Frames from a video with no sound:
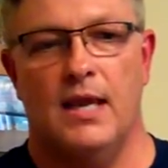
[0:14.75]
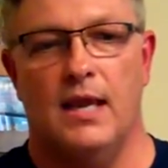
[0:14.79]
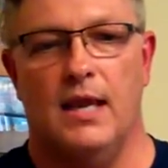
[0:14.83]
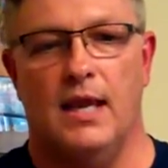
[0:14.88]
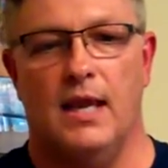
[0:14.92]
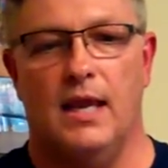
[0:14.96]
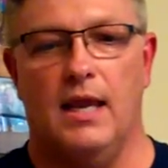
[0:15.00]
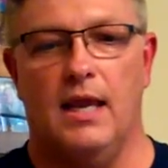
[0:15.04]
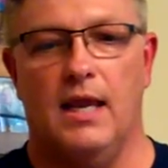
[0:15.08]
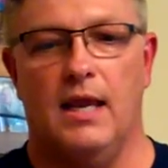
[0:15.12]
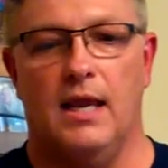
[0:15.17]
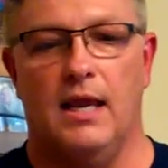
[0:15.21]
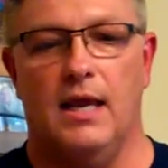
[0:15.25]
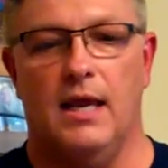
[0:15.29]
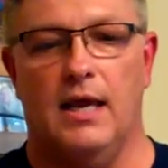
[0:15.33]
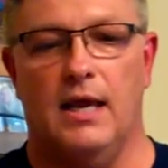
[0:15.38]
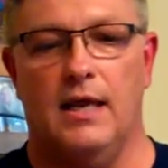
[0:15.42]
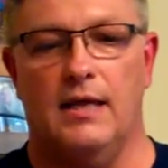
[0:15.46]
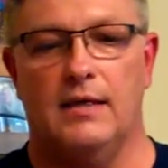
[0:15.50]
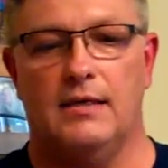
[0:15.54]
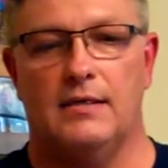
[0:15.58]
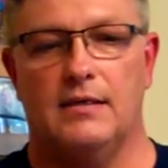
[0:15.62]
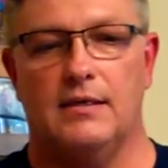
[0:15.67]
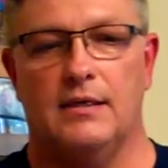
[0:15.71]

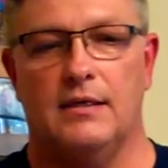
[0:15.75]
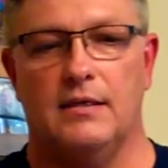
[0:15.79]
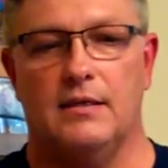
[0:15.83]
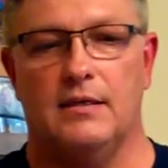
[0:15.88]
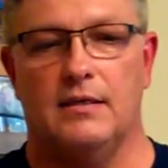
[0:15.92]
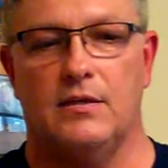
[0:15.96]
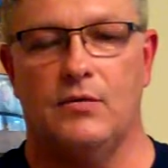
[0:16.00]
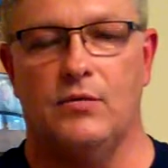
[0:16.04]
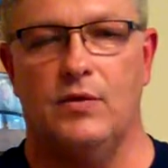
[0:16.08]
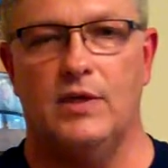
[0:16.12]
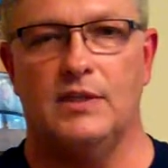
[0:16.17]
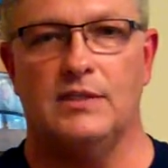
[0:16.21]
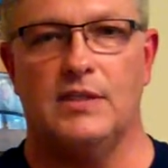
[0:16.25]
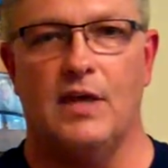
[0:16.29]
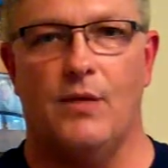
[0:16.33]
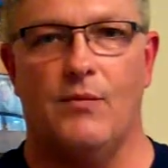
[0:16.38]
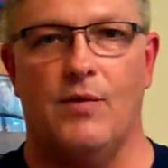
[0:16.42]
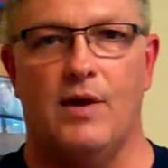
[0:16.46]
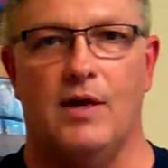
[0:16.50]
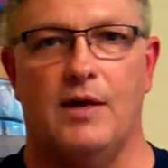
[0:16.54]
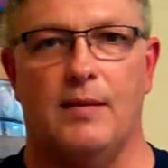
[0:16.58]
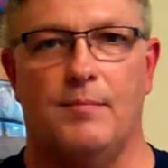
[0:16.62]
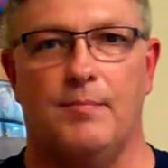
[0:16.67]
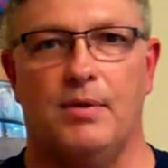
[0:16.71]
And the reason I
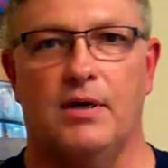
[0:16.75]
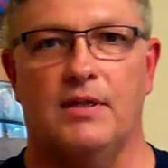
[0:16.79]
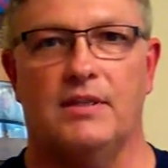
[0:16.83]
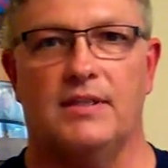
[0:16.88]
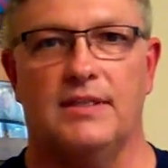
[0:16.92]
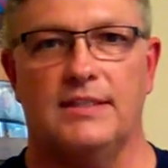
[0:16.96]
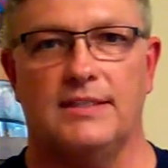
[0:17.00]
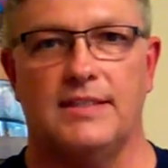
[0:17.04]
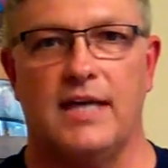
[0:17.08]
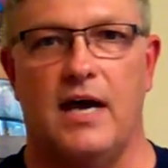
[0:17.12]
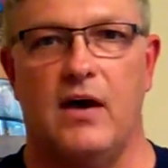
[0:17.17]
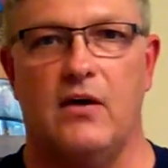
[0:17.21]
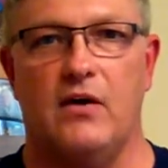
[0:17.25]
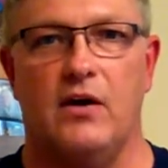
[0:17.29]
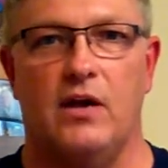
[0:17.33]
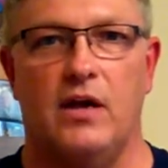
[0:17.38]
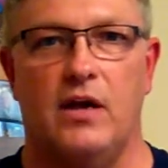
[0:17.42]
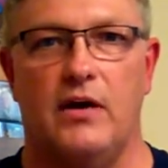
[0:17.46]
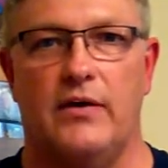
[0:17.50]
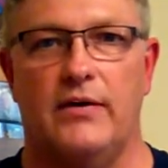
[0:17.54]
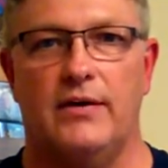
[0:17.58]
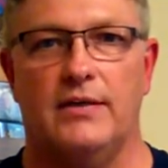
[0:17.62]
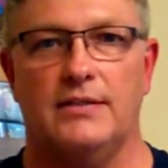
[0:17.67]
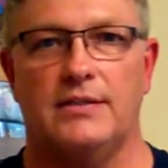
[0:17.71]
wanted to put this out
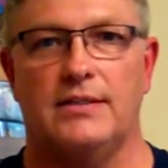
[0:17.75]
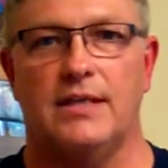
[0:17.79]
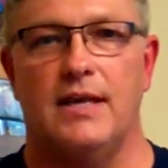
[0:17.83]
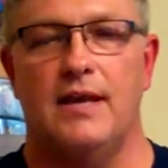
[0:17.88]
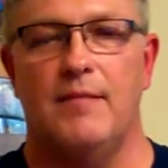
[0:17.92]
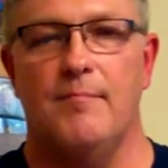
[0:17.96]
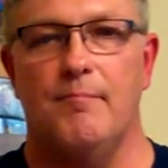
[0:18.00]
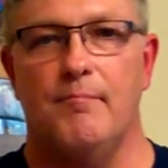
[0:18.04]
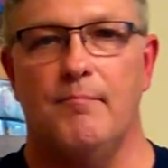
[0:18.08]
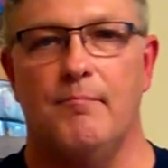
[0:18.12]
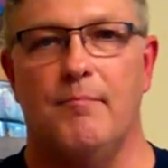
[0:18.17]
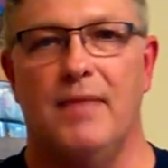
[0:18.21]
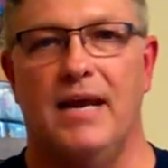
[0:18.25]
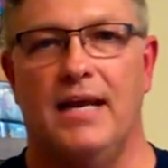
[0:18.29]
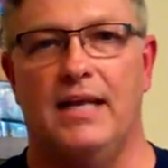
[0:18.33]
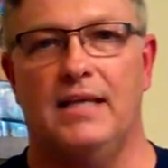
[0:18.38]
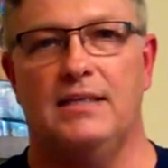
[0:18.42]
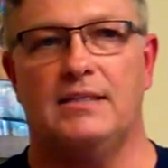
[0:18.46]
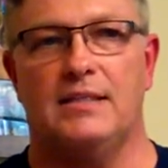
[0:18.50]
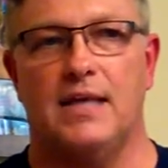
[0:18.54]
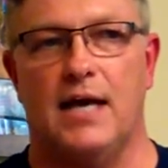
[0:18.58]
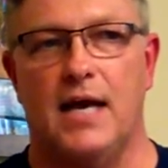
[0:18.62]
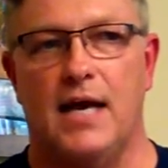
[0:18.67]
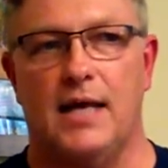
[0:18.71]
here is
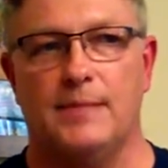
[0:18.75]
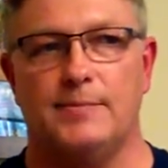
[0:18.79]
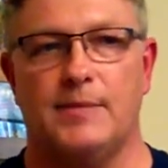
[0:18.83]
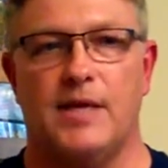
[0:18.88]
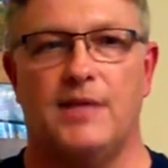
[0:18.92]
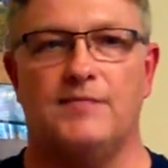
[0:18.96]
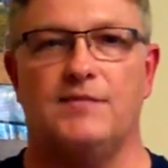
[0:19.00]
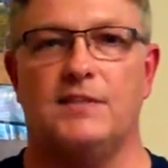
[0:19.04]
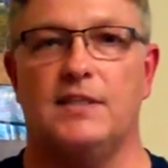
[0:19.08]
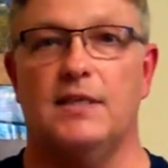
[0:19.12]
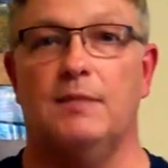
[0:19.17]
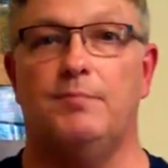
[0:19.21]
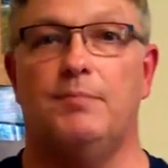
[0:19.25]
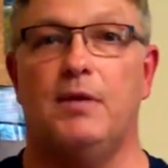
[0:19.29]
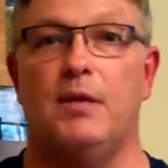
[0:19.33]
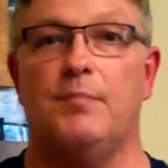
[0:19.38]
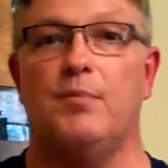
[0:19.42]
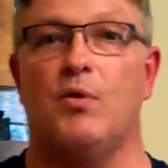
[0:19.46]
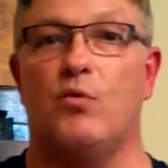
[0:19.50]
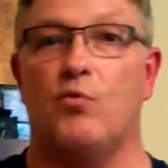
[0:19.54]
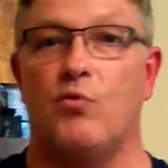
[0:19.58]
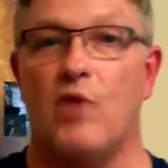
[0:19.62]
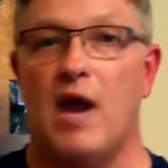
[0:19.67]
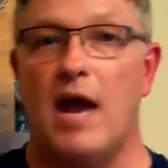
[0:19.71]
many times I've seen
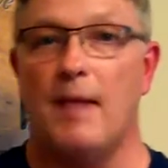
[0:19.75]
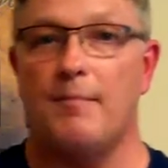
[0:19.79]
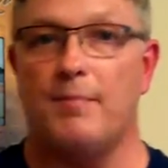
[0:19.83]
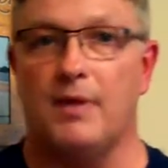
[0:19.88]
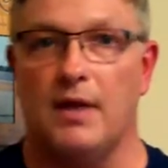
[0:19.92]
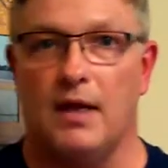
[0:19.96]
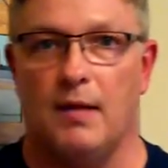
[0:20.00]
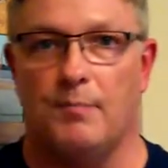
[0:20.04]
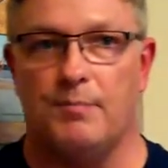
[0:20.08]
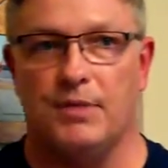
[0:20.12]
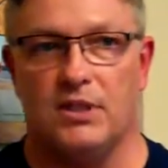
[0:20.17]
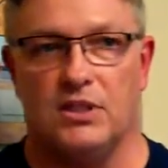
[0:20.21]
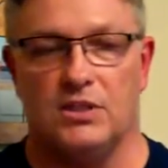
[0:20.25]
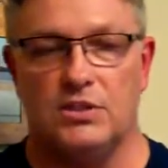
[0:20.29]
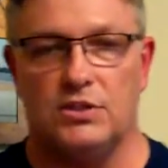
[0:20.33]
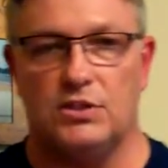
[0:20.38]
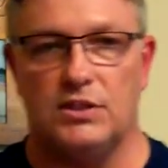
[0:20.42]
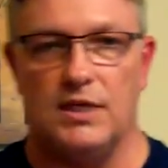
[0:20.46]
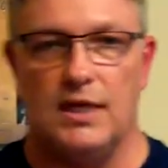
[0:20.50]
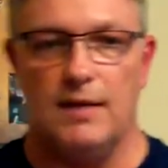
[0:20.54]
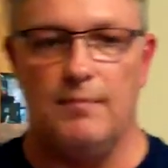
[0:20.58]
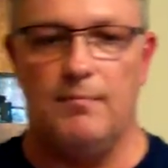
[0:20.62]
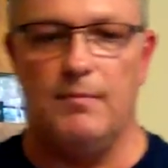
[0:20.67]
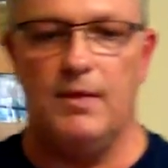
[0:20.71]
people wrapping up at the
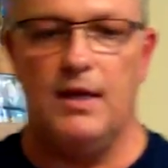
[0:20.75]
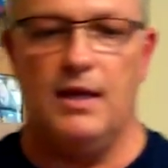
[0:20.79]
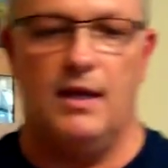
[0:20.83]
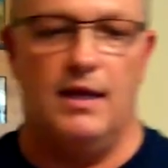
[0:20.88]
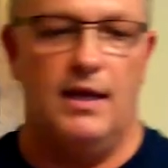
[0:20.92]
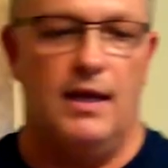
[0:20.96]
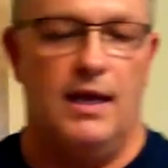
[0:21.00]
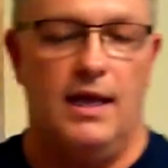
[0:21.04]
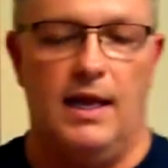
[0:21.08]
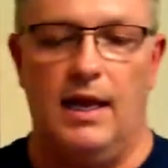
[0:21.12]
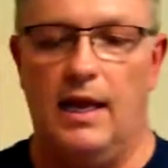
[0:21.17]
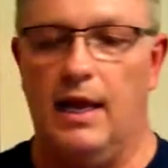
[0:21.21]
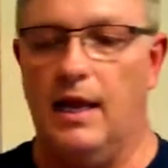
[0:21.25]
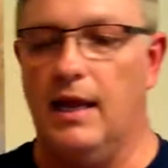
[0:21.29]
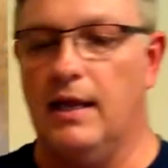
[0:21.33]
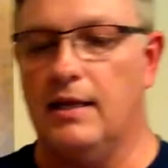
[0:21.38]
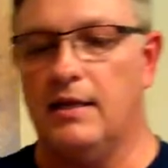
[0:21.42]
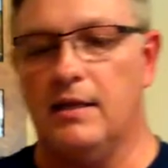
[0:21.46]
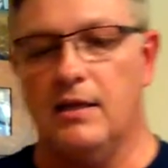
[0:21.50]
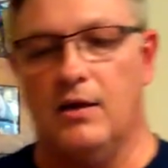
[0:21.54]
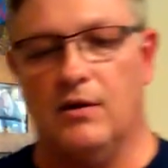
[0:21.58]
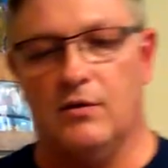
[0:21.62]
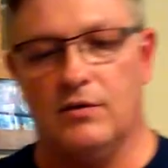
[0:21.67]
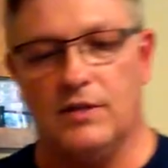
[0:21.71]
gym.
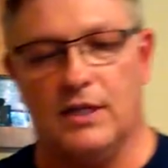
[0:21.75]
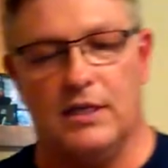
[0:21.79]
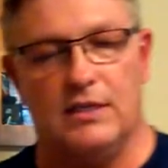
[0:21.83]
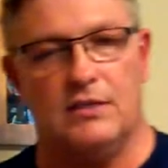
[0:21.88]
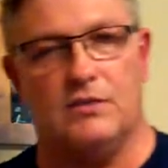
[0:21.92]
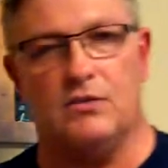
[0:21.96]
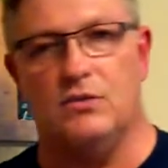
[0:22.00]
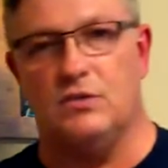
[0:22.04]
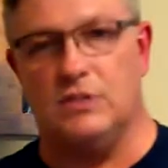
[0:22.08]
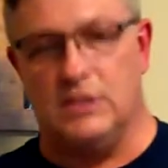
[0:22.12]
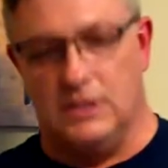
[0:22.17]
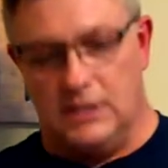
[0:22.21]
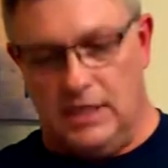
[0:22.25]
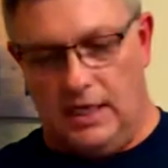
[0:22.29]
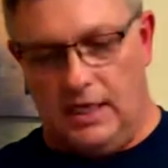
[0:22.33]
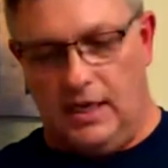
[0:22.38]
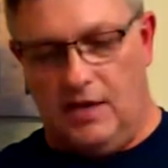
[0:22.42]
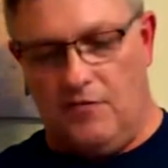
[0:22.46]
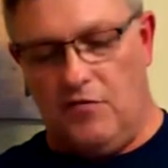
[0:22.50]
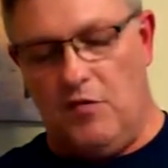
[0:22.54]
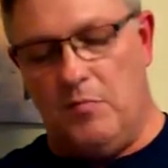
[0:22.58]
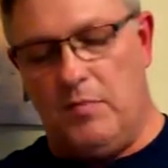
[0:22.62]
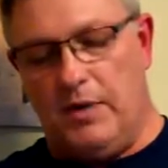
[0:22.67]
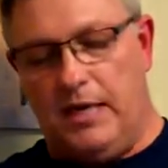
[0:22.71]
And you know, they do just like
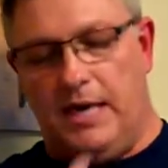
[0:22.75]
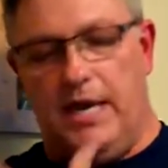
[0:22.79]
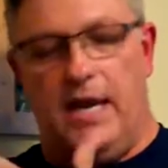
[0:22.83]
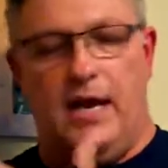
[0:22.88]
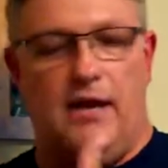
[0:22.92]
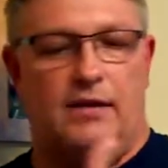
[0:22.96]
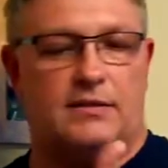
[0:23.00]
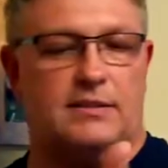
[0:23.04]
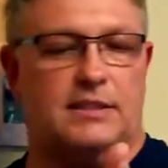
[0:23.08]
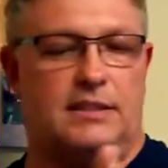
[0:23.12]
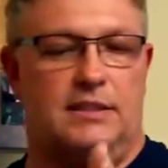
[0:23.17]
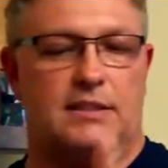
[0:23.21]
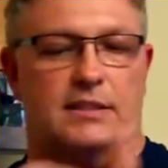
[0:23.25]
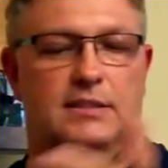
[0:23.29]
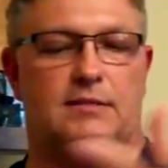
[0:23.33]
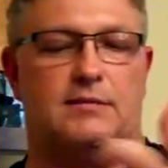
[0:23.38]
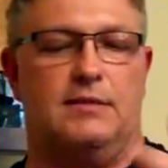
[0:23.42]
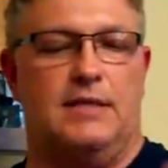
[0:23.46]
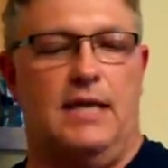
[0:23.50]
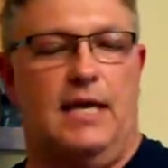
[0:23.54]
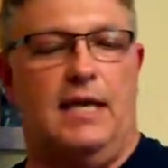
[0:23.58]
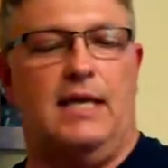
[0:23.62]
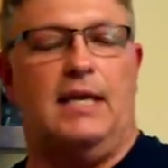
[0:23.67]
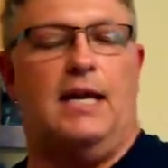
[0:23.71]
everybody else. They
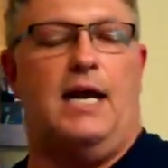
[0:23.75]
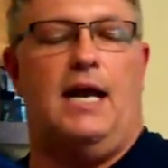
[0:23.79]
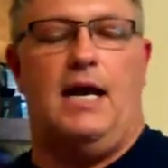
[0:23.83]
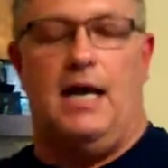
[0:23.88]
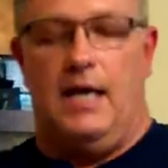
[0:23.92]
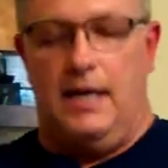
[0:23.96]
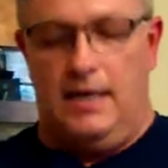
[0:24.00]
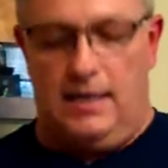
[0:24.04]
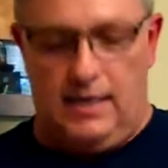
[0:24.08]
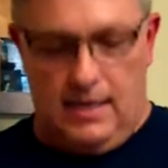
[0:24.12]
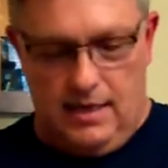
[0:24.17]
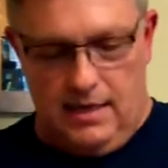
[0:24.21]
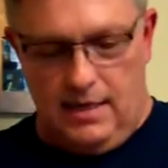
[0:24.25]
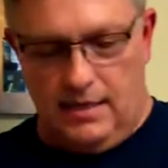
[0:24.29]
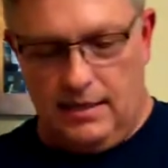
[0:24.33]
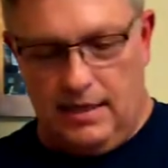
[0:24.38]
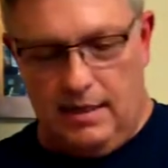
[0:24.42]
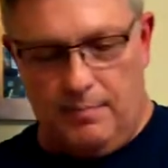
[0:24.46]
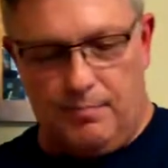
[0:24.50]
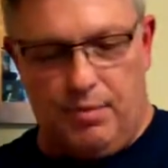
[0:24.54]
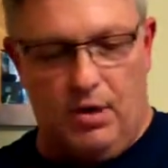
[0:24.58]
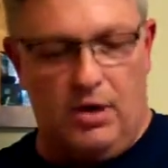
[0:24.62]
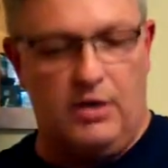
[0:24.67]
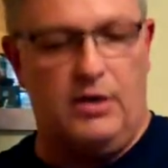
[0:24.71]
just take it on,
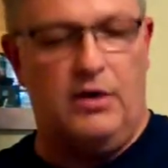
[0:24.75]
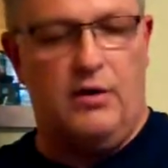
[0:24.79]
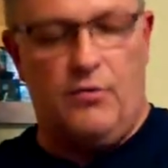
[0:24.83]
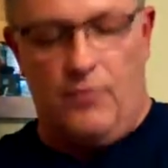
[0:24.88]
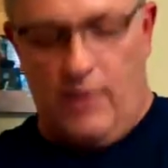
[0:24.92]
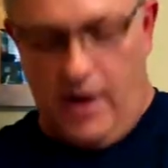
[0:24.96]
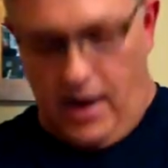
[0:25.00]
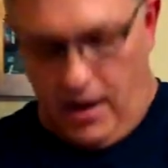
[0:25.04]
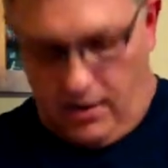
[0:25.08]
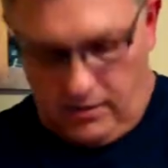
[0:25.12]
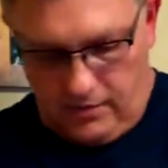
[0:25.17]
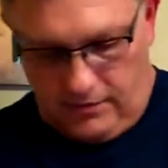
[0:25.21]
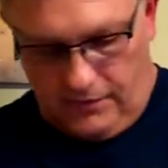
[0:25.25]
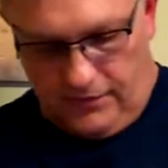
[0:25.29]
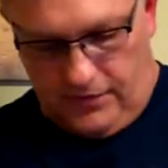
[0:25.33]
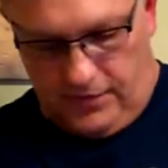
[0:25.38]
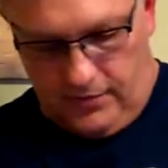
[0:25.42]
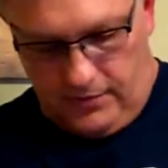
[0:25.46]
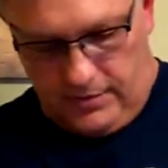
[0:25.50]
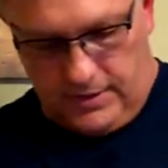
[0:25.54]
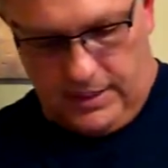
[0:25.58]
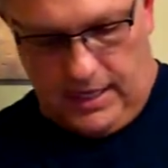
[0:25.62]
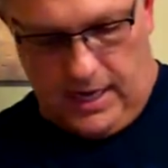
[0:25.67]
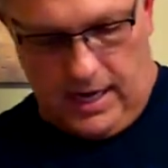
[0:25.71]
they put it around a
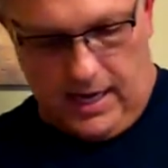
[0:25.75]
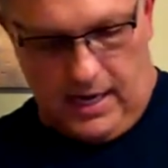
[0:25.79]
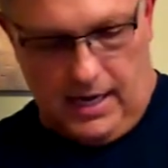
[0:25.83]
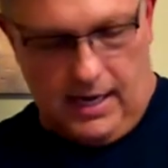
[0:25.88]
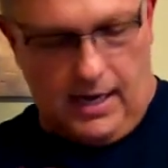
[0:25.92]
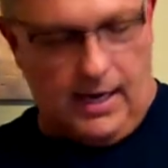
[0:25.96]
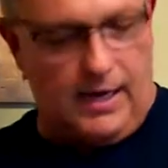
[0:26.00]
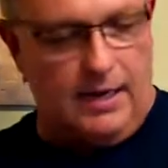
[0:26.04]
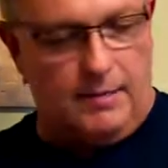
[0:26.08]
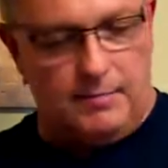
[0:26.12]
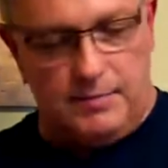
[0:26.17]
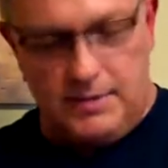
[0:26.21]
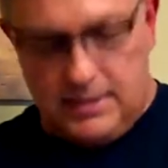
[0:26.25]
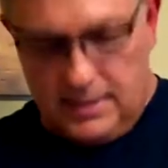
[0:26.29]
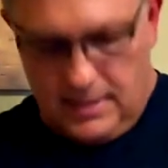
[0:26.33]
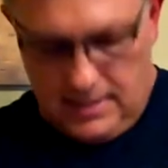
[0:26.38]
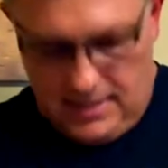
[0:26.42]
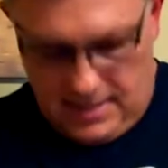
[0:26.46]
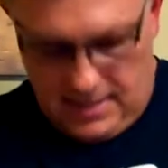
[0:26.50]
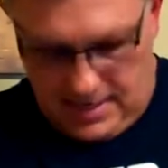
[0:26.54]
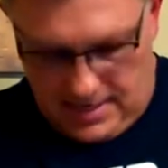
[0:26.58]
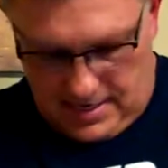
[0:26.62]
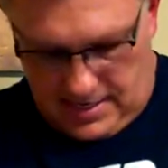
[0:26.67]
few times,